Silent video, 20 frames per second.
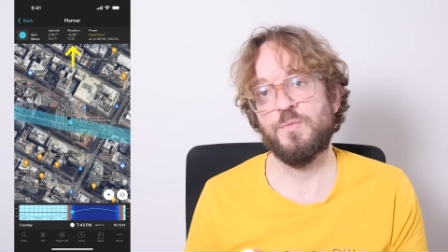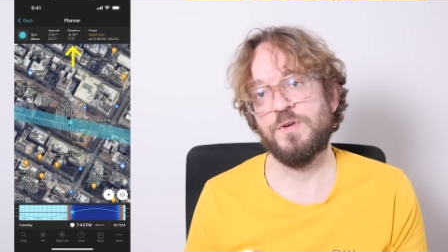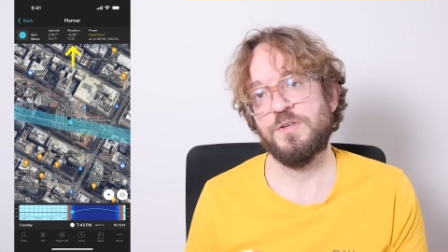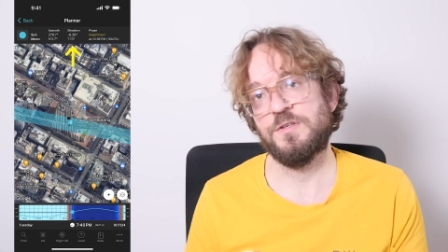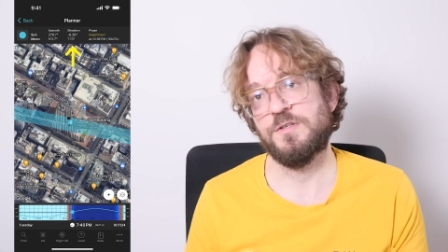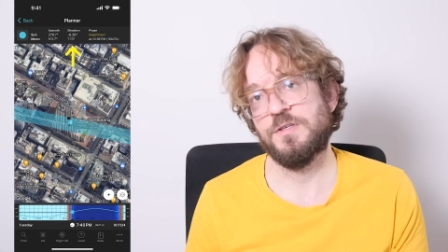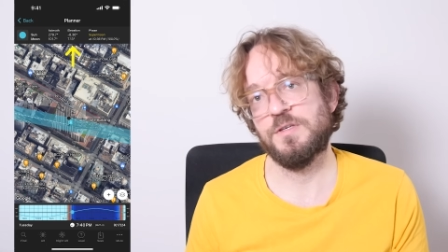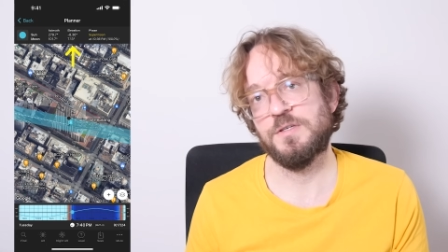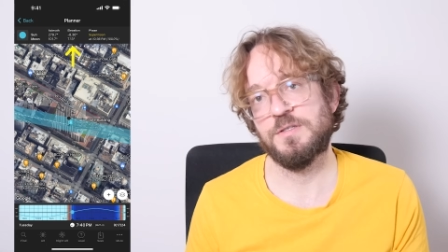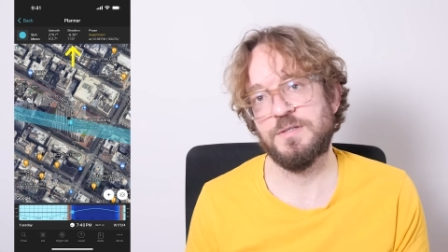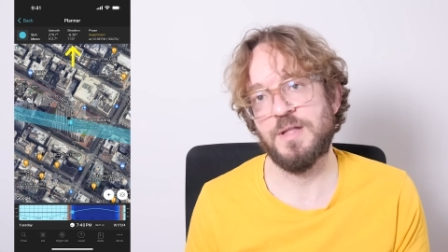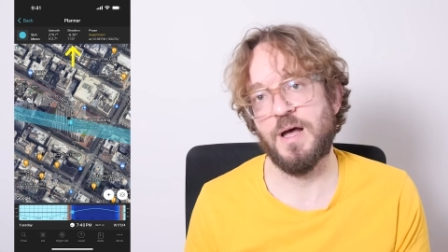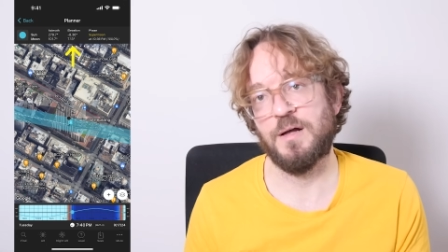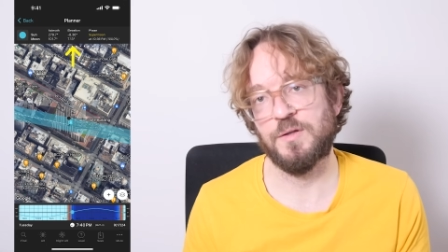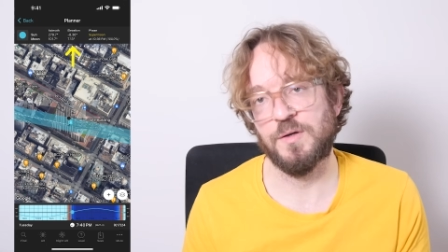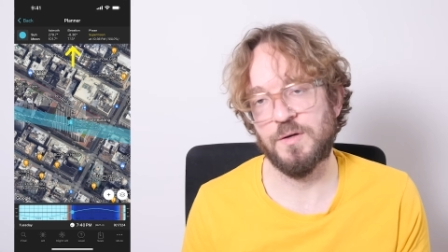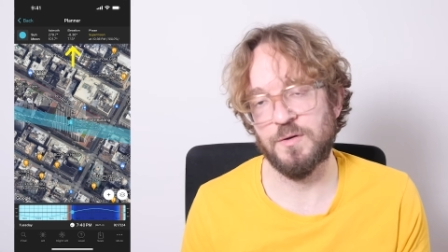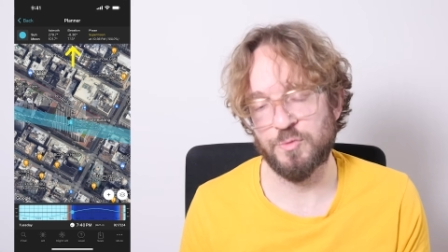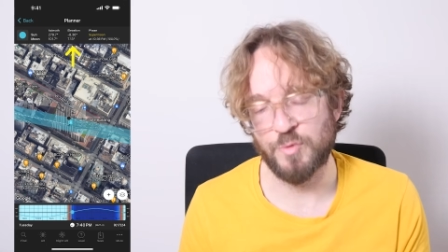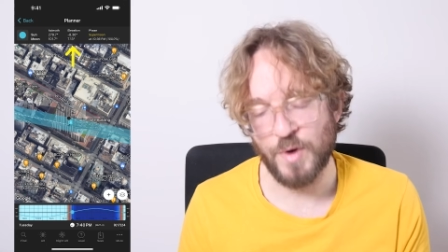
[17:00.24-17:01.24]
which is
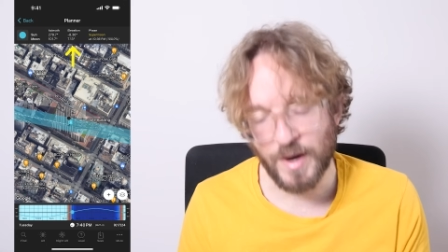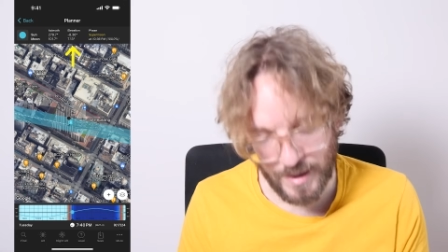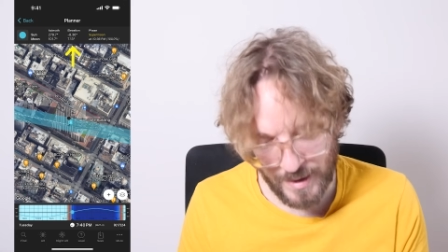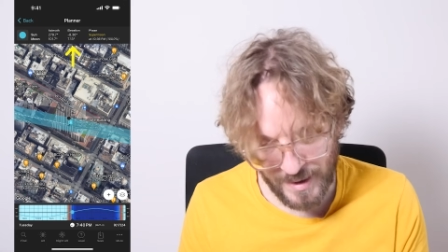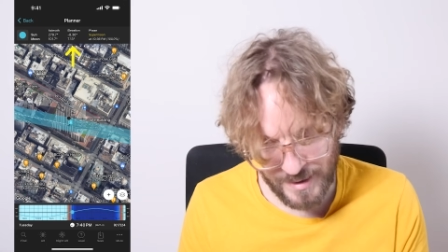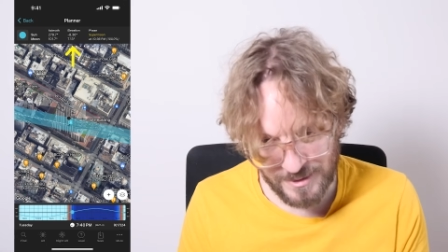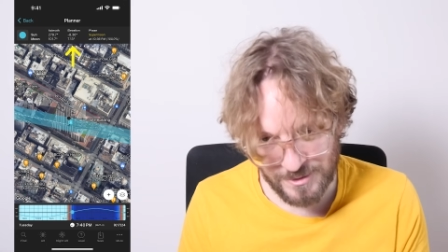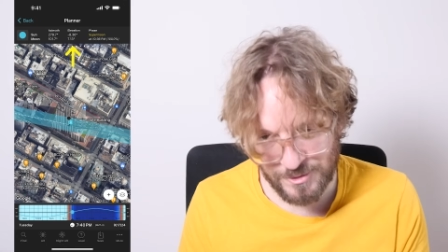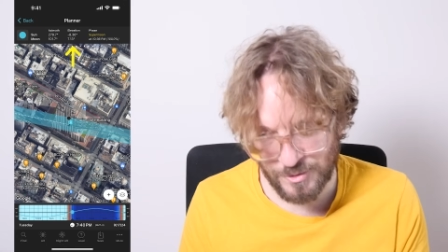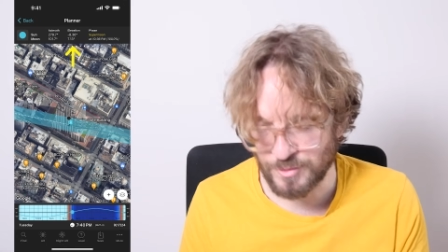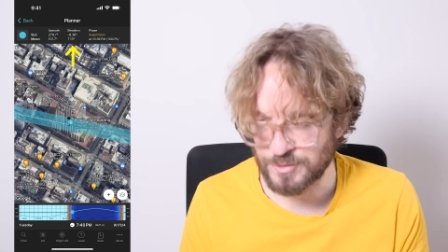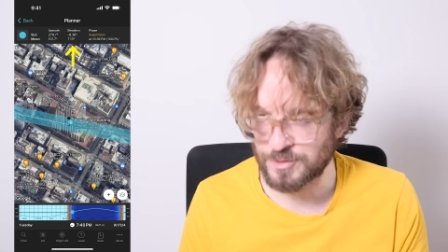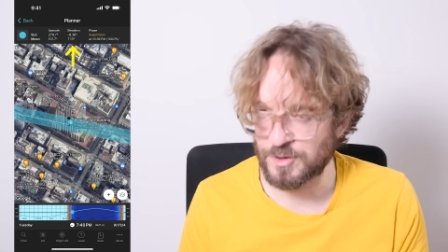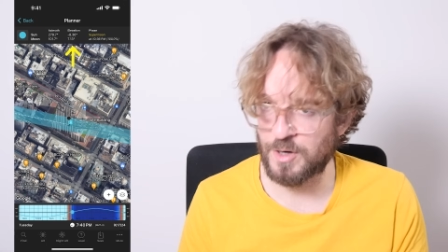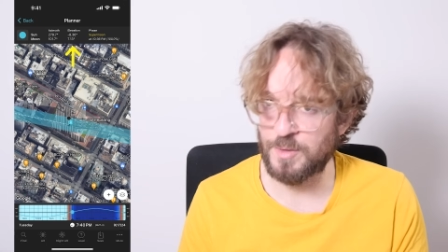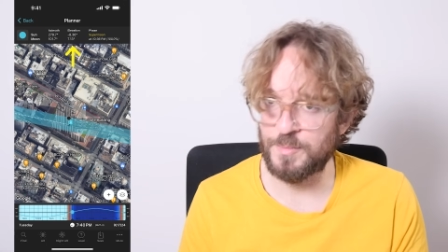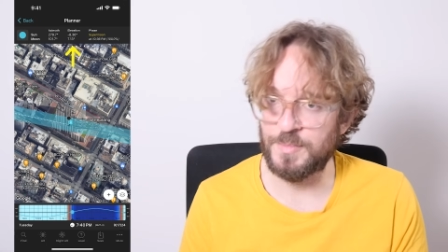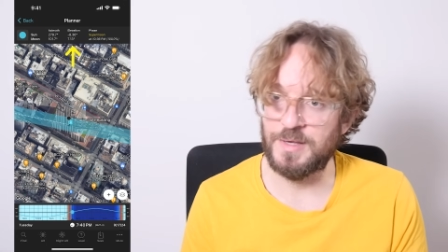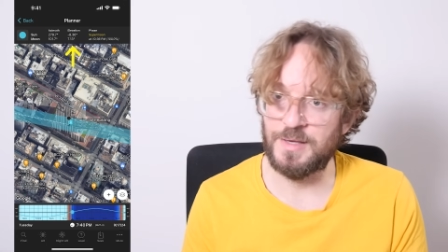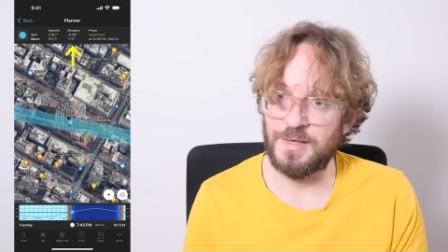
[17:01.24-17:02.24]
nautical twilight, so it's
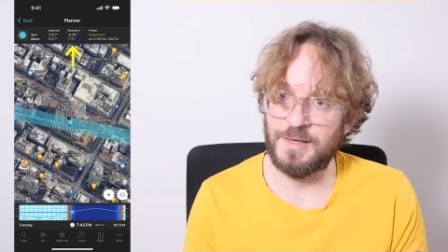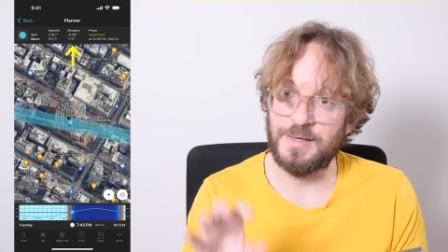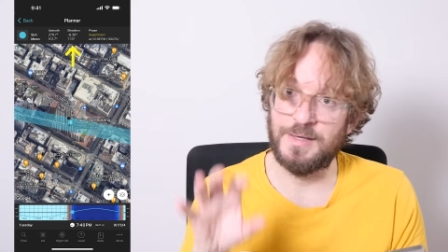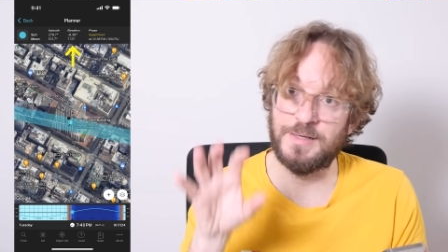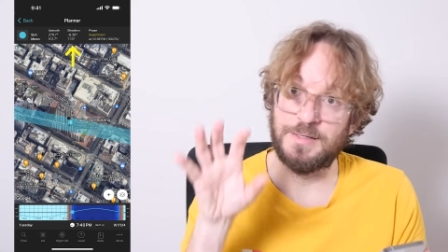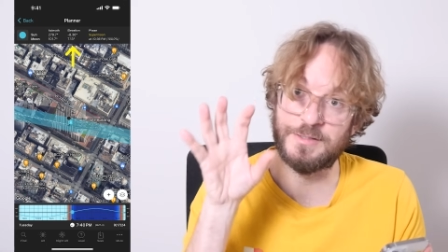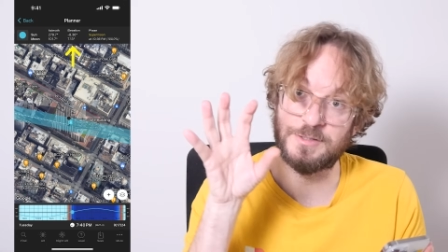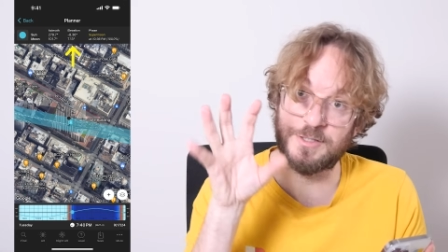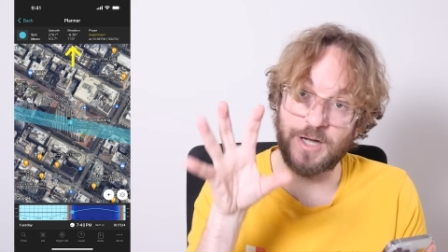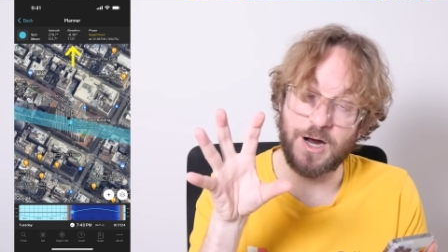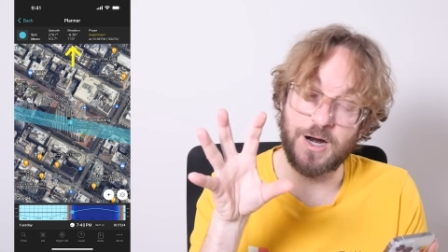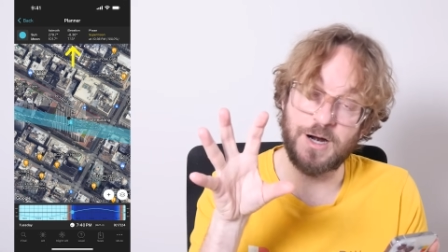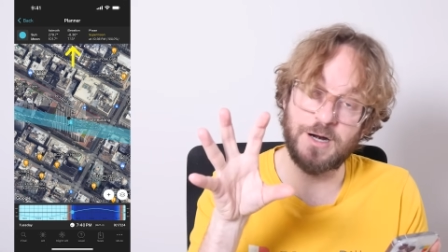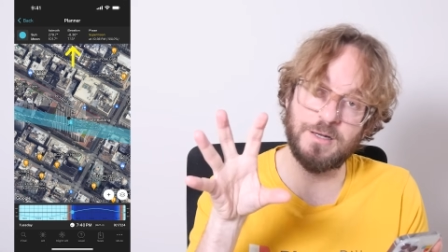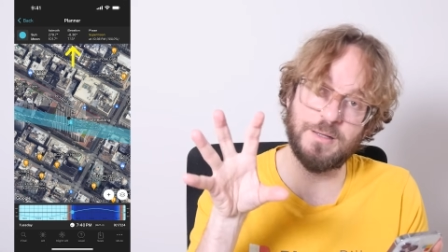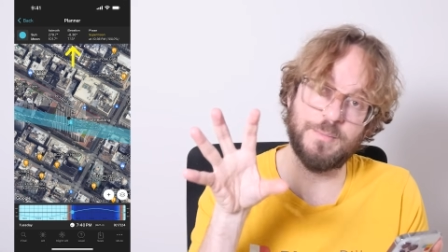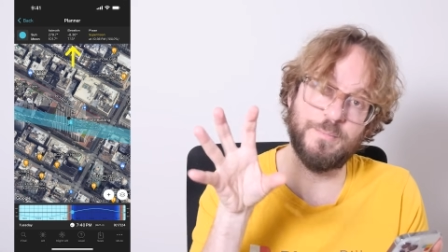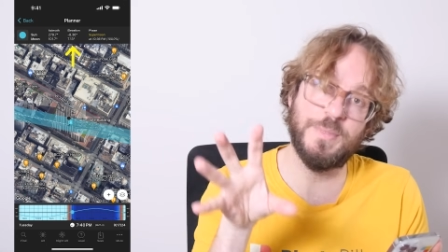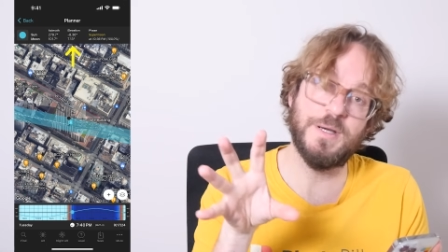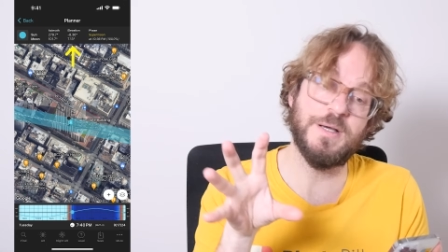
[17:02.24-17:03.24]
gonna be
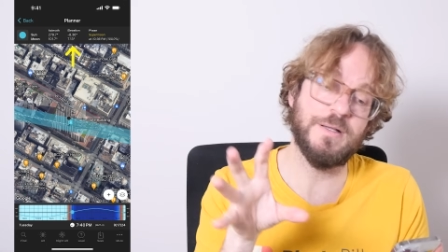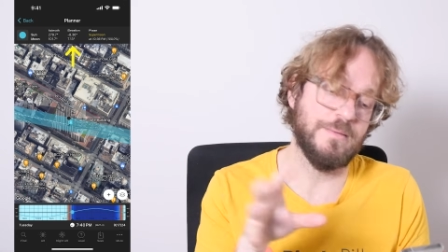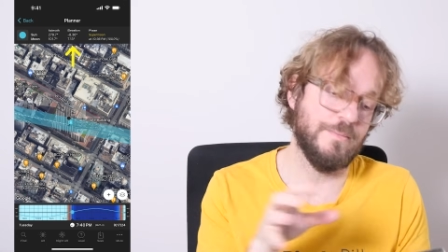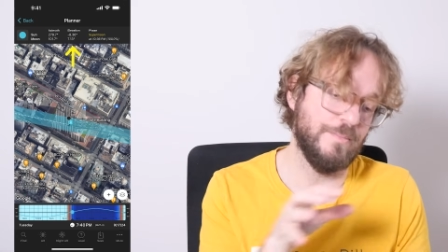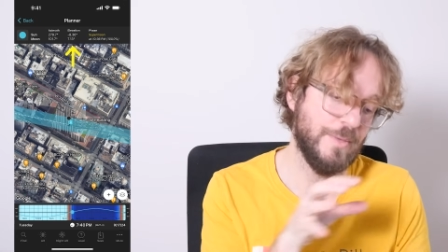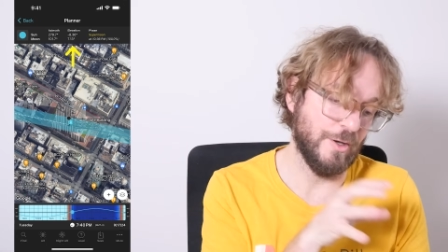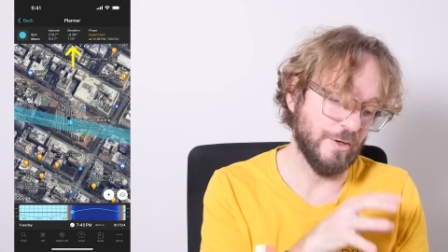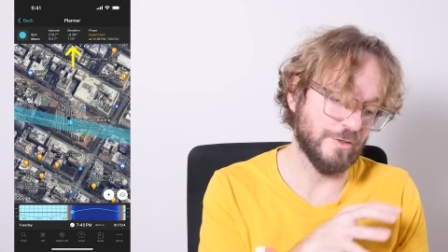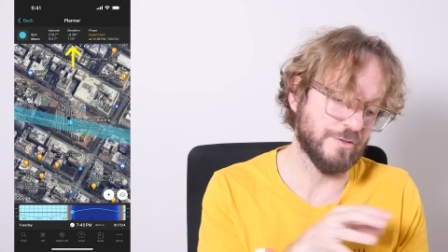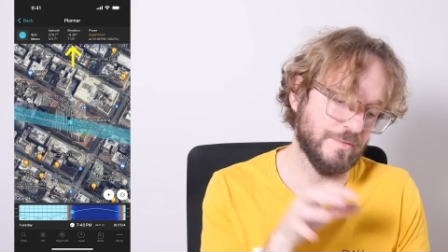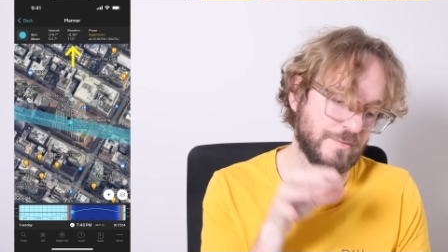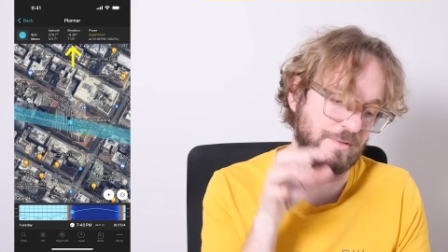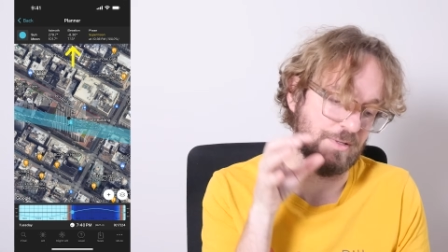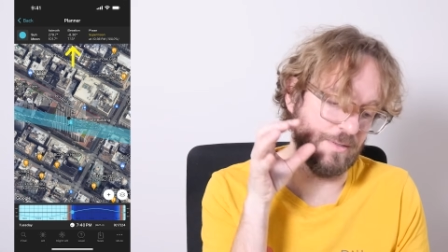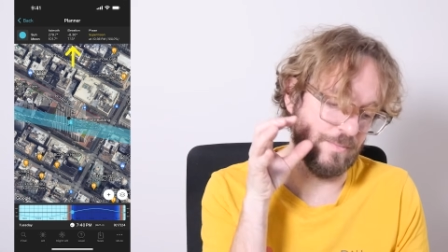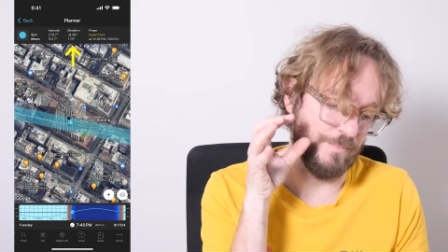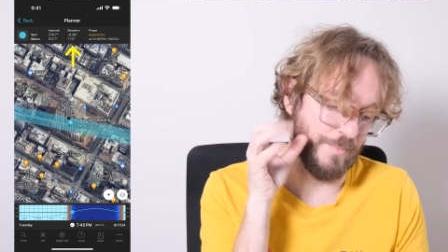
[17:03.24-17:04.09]
dark, but because of the